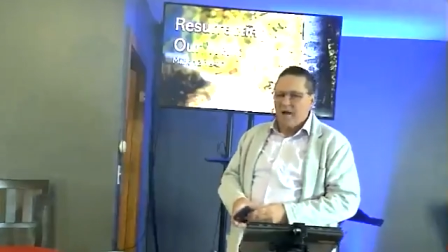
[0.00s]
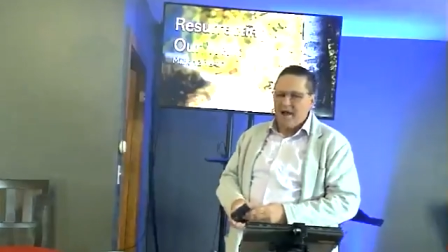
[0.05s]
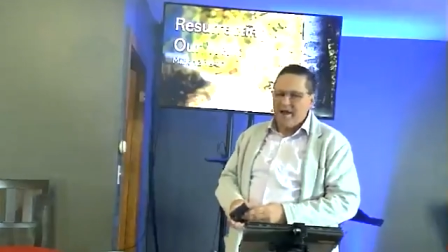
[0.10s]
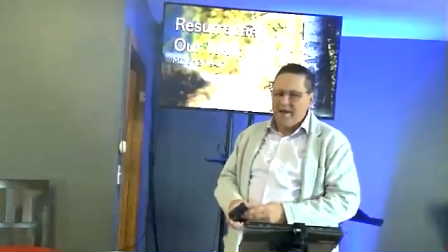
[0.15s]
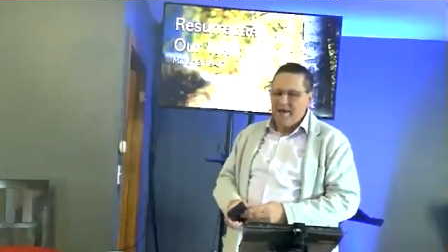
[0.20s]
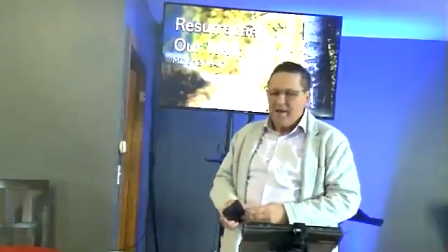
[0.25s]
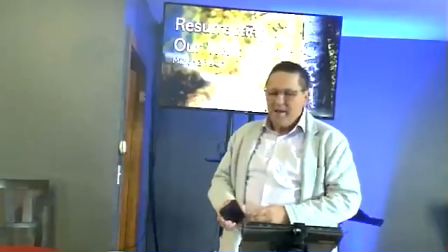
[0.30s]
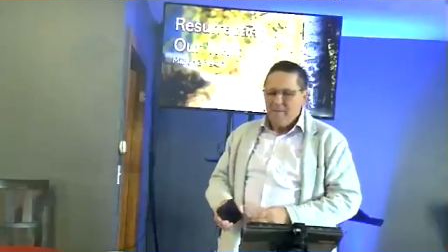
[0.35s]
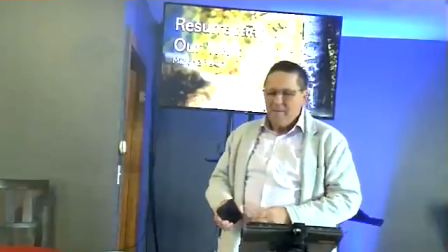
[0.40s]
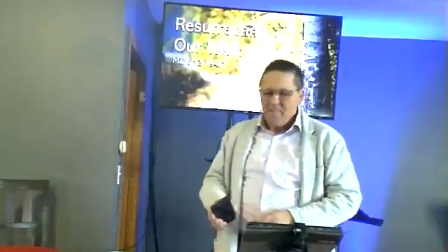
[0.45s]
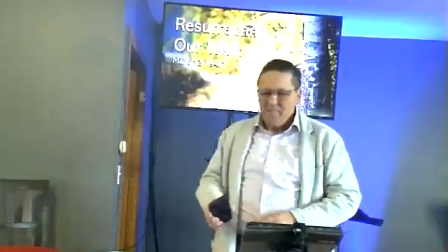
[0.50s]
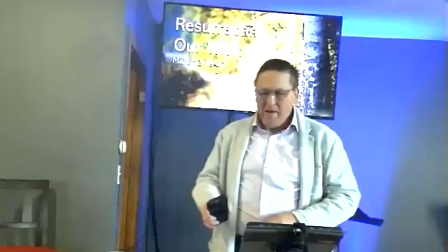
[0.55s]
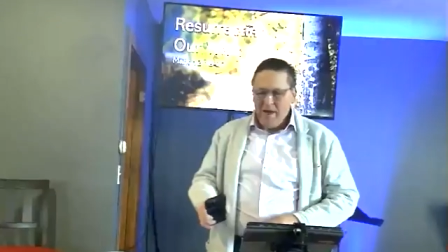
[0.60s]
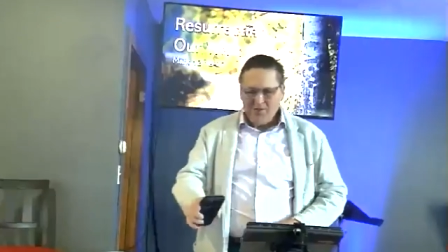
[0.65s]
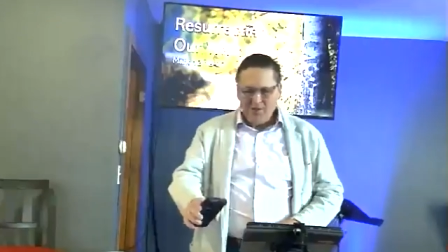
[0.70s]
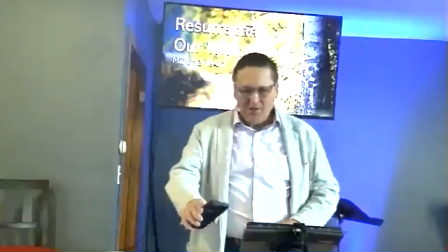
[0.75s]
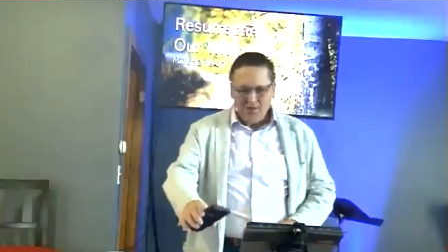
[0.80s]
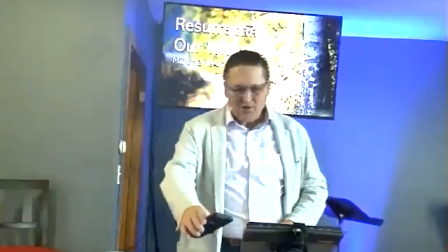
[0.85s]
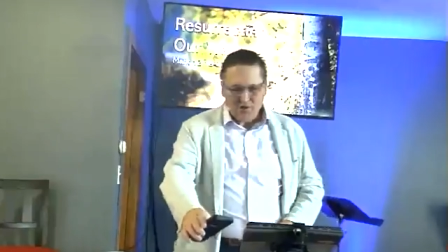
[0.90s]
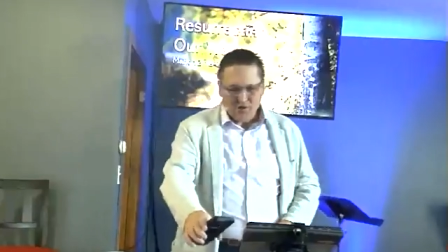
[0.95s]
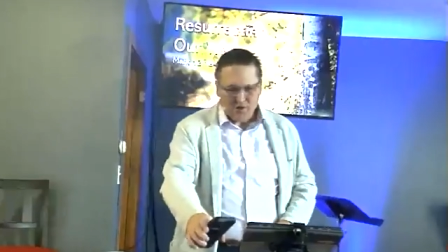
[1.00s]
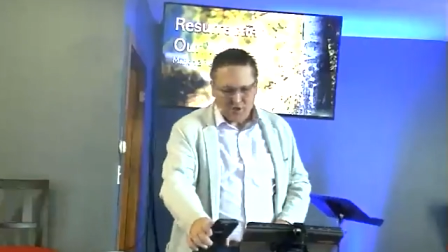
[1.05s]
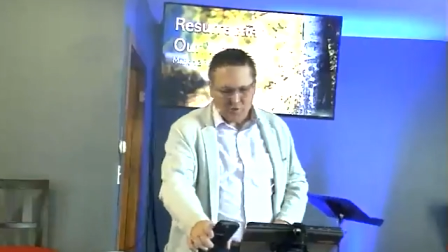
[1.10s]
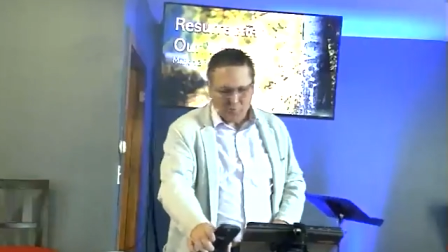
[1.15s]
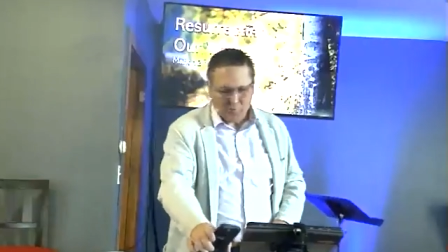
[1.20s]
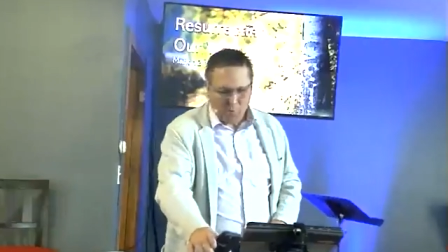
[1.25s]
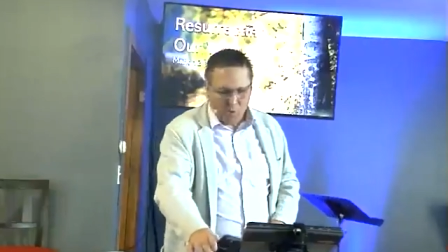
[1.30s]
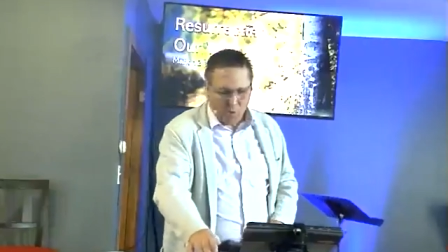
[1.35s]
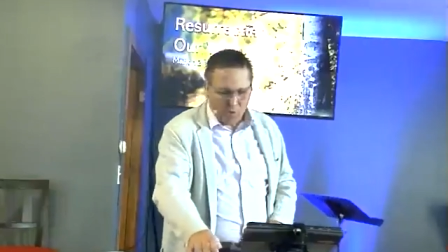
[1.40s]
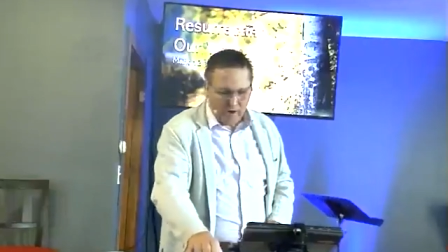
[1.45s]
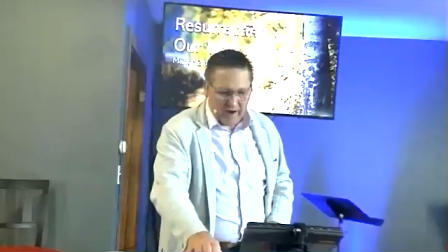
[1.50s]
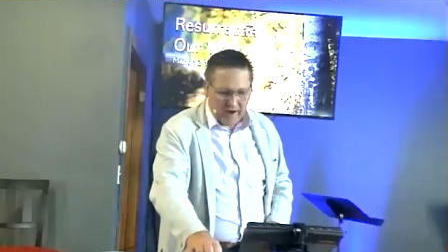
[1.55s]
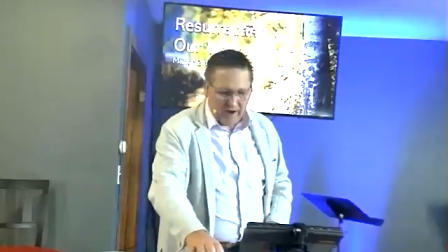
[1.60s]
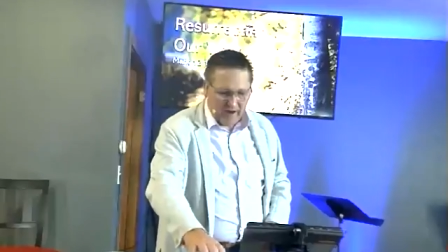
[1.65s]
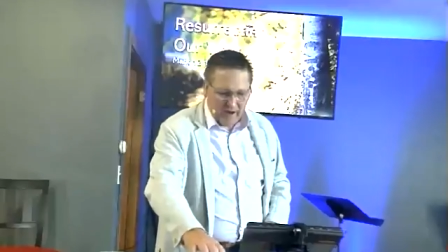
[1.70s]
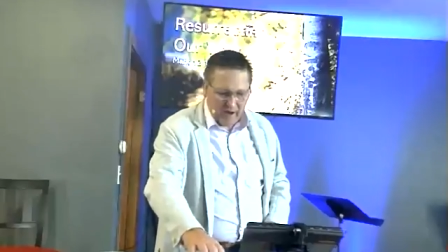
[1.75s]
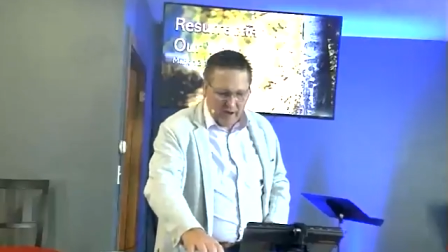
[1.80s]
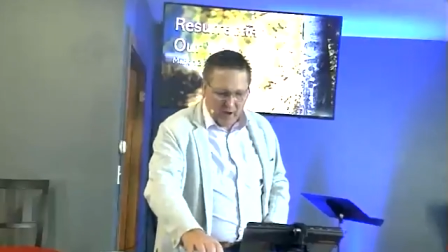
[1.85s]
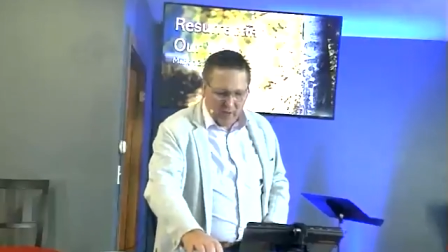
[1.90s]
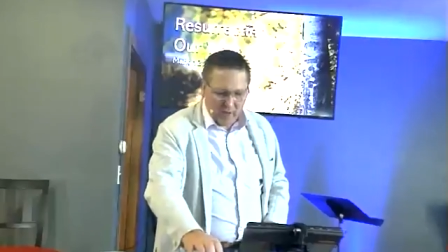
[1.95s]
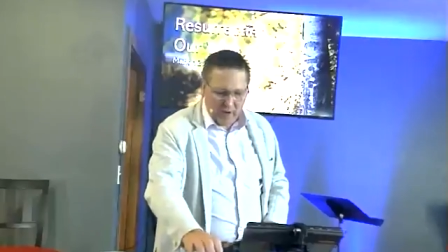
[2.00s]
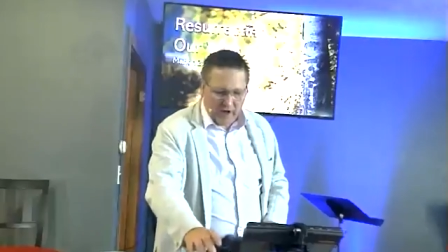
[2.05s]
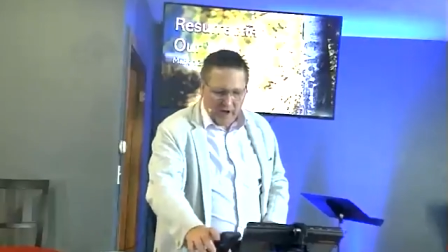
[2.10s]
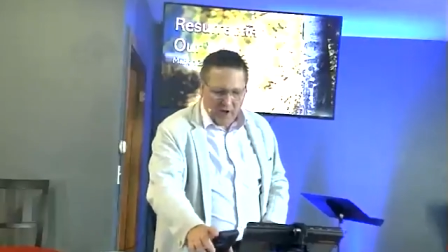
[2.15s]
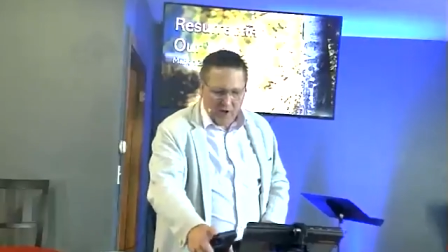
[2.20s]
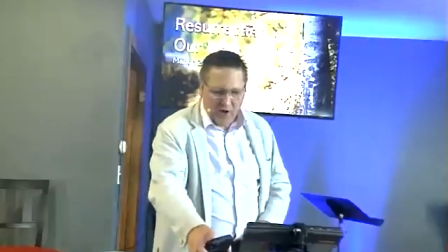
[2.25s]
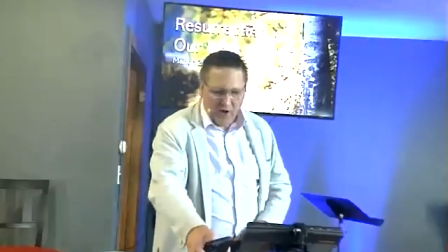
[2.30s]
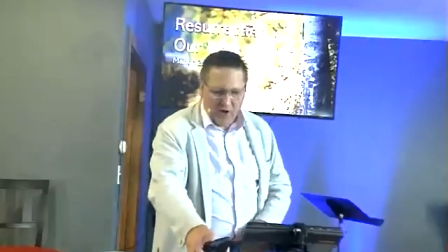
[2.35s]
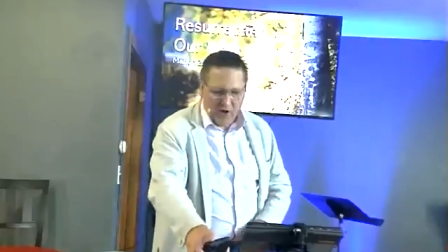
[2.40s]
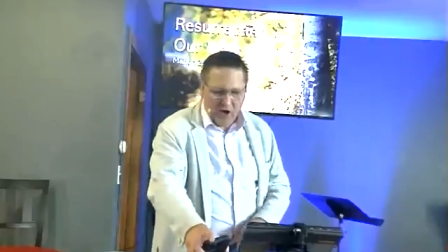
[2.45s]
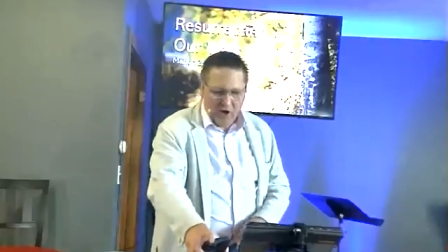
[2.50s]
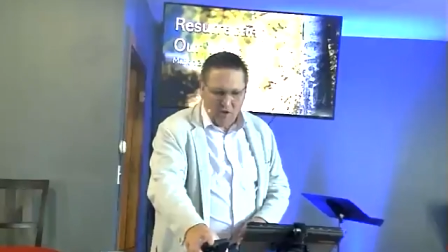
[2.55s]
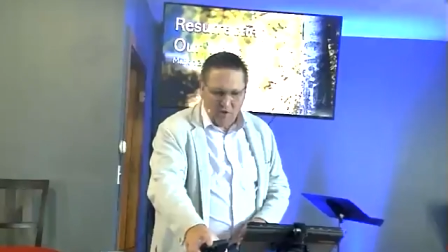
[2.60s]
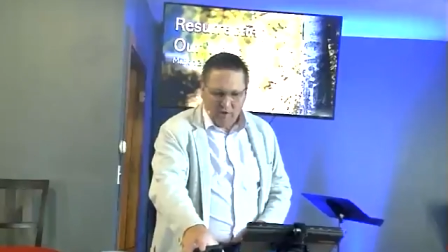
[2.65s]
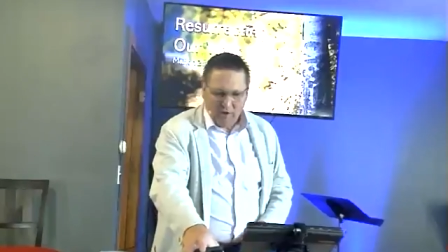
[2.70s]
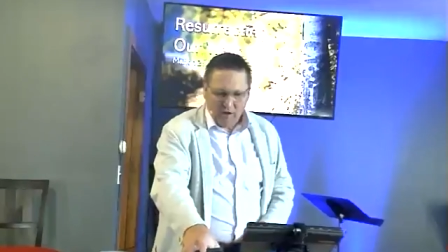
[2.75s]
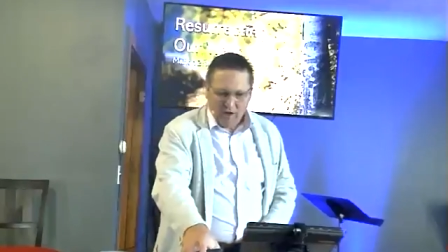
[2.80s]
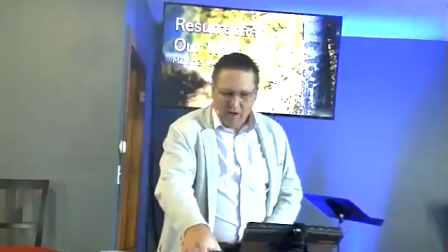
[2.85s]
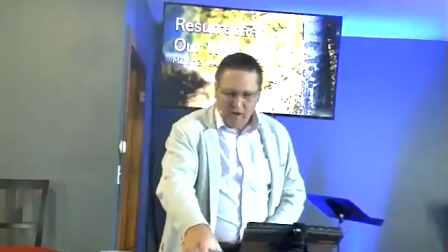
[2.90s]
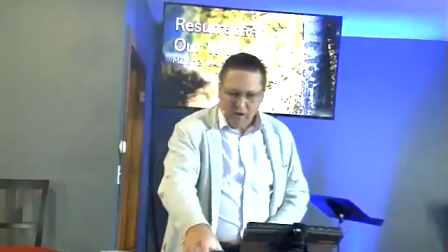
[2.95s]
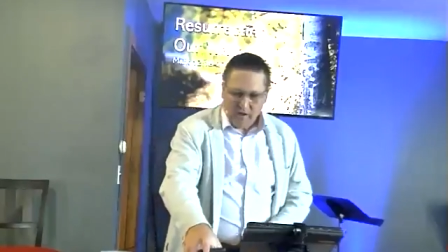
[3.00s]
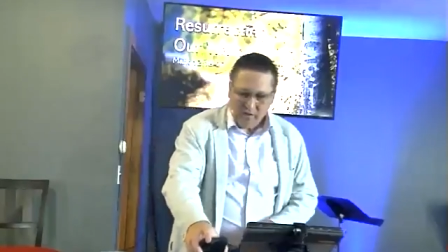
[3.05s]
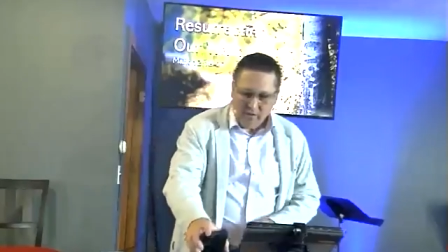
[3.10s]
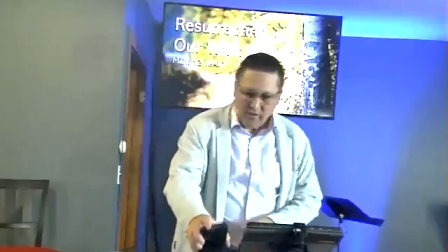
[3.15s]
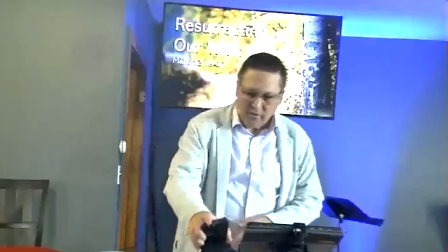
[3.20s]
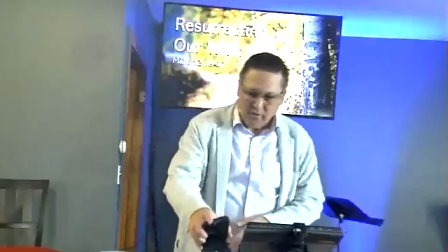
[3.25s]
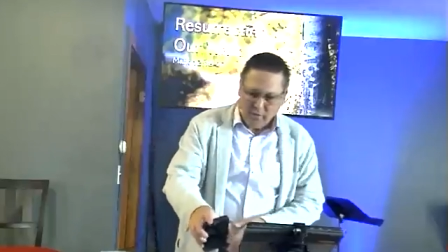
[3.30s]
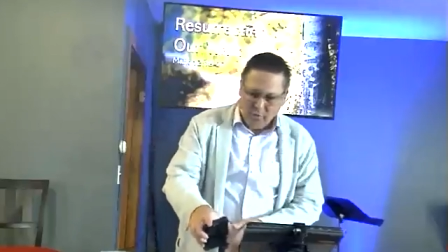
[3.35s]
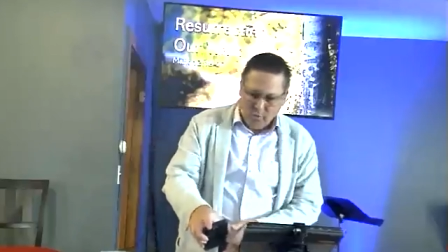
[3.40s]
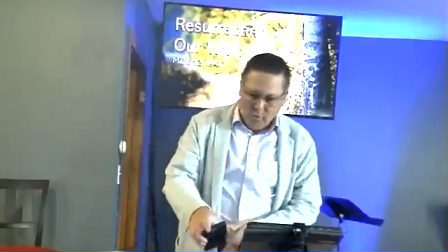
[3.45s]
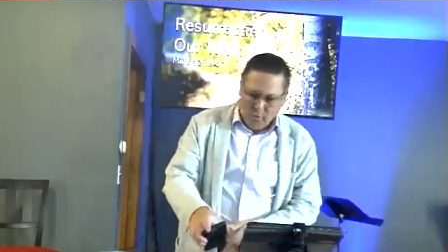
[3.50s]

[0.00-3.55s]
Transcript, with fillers: my message this morning what I call uh,